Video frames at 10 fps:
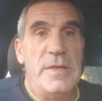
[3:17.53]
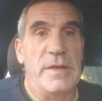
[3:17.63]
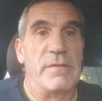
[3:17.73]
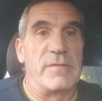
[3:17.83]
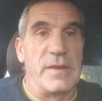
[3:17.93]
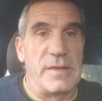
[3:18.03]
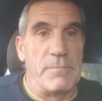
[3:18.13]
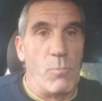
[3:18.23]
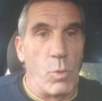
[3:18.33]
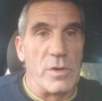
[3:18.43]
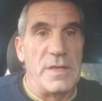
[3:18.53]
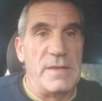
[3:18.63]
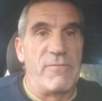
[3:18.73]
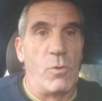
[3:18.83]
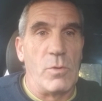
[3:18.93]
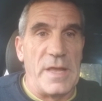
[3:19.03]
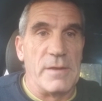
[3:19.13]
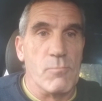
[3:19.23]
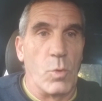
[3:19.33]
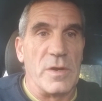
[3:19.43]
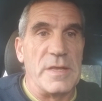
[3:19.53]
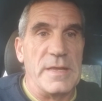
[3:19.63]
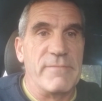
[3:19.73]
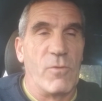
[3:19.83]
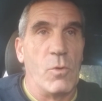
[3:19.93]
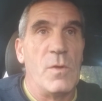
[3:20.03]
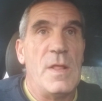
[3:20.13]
It is getting more evil and more evil,